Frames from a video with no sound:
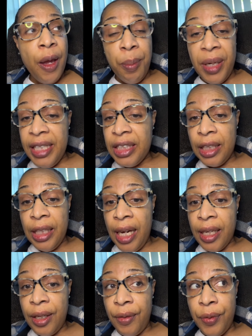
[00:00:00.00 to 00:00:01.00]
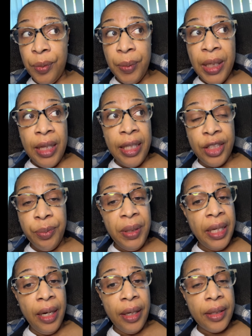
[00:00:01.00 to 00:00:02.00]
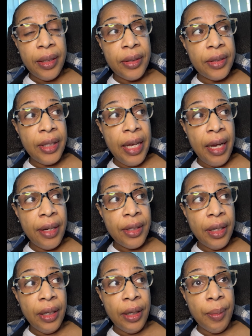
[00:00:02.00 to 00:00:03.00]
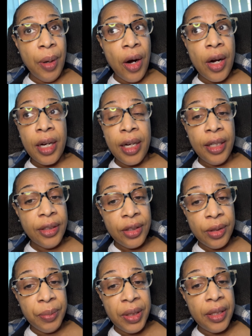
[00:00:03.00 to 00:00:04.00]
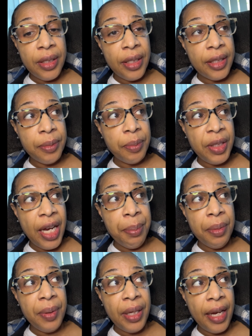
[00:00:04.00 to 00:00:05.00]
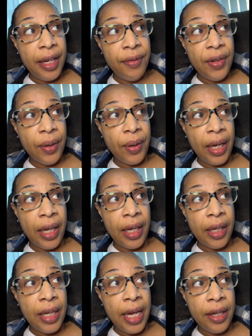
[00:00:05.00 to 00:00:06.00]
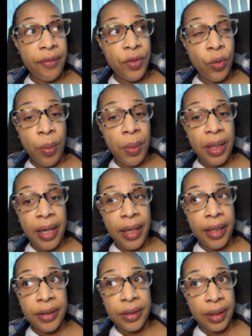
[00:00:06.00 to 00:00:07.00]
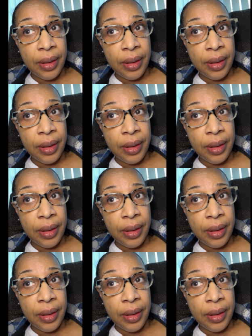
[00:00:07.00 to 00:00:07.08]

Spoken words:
But it's a lot of them, let's be honest, that are accustomed to this type of behavior and have normalized